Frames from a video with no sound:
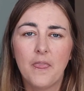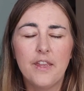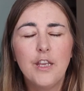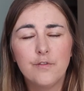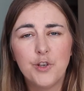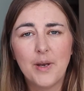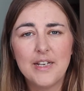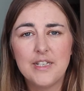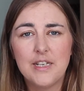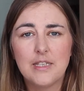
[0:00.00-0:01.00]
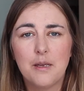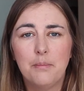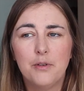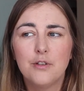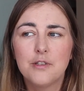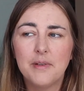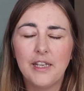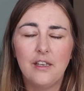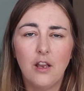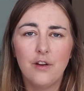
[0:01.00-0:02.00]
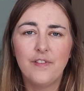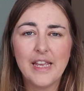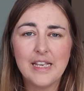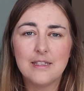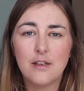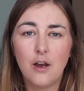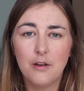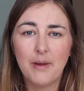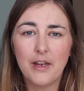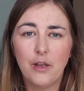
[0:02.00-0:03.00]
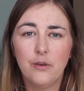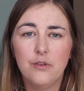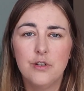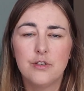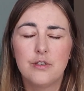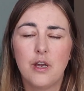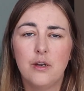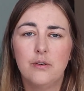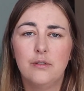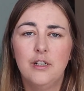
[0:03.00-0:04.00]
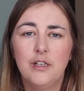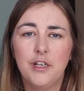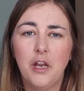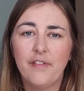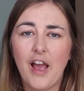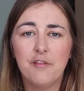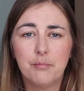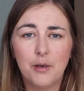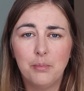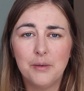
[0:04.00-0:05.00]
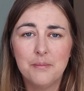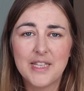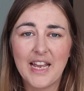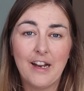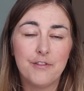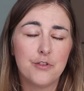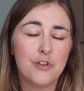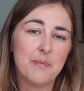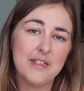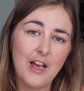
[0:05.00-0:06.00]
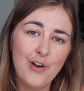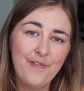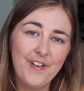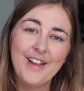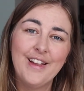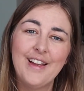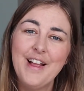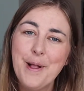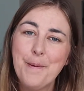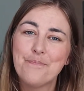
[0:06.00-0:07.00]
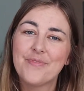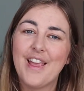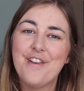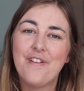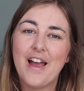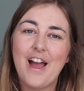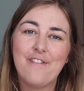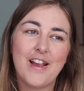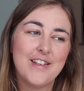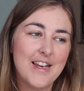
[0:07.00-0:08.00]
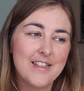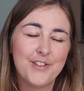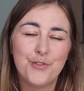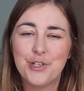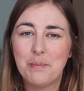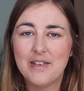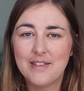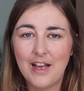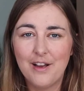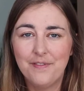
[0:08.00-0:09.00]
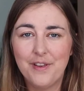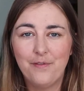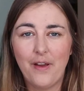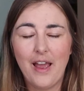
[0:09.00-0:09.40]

think of new ideas, but ultimately a lot of it is on my own. So, you know, if I have problems, I have to talk to myself. If I have ideas, I talk to myself. If I